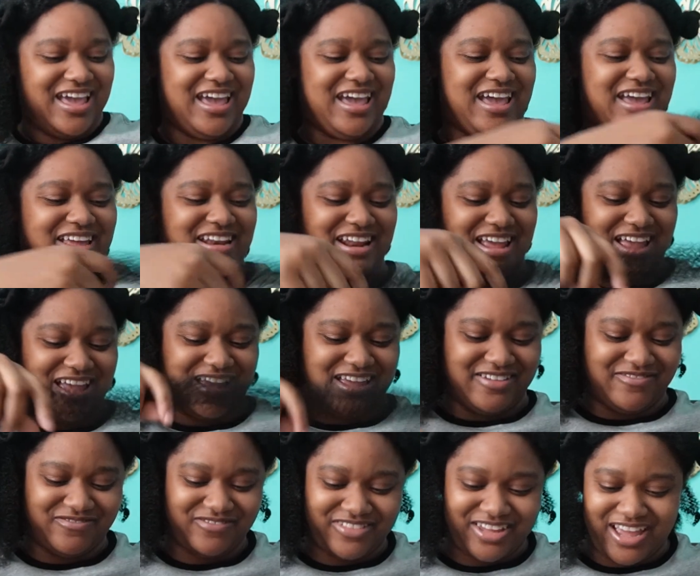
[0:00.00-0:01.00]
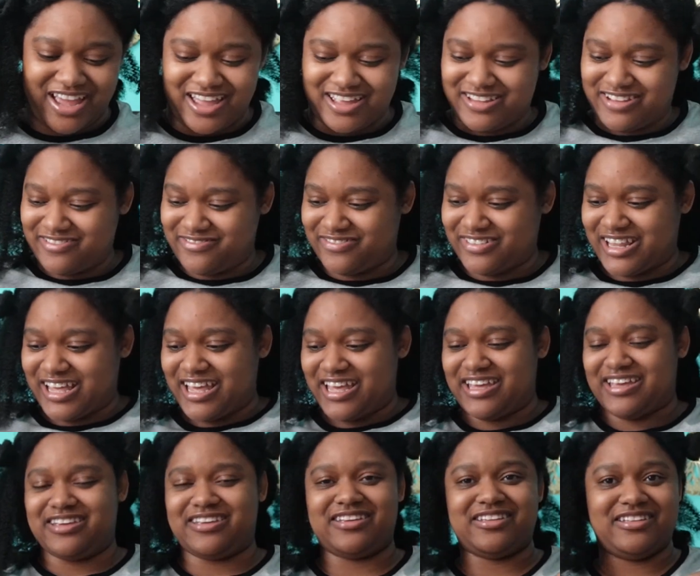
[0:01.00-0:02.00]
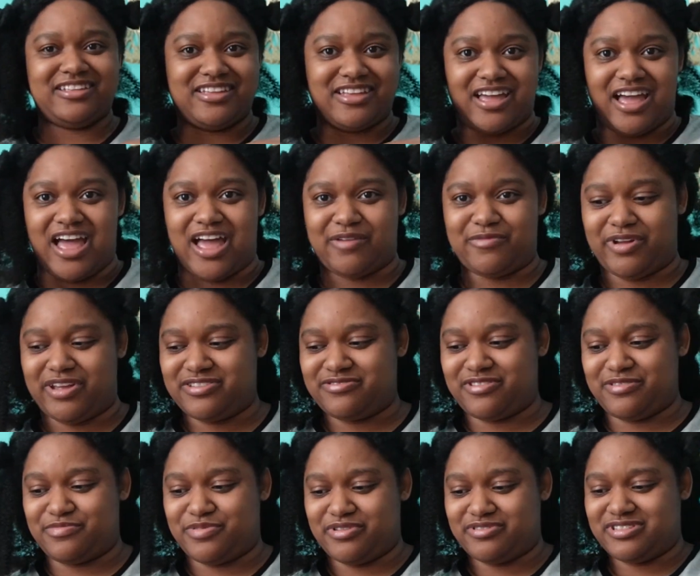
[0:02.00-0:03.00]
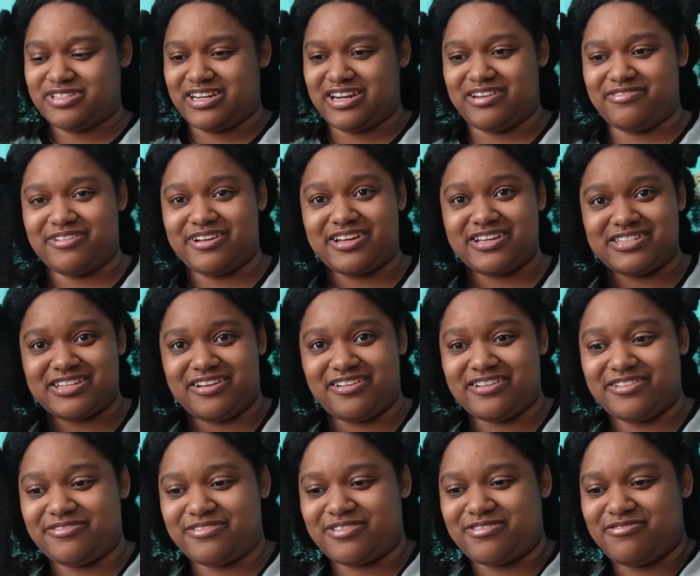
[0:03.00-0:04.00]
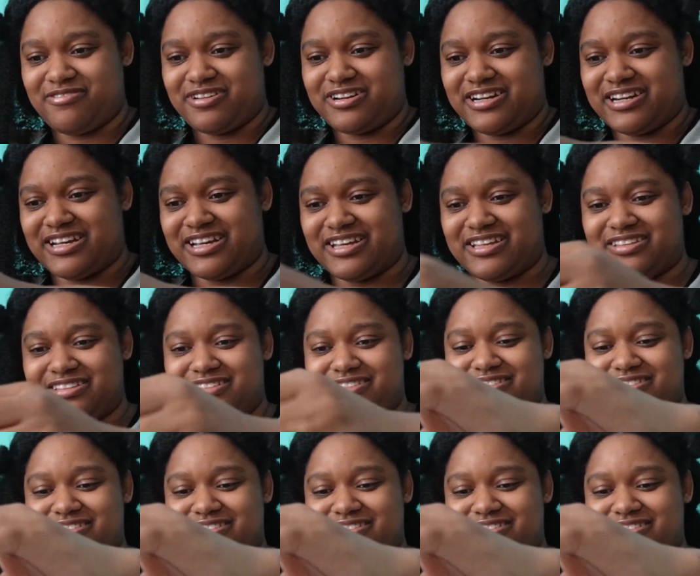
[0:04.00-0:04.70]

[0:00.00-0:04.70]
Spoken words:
And I'm kind of like, I might as well post it anyway because I already recorded it.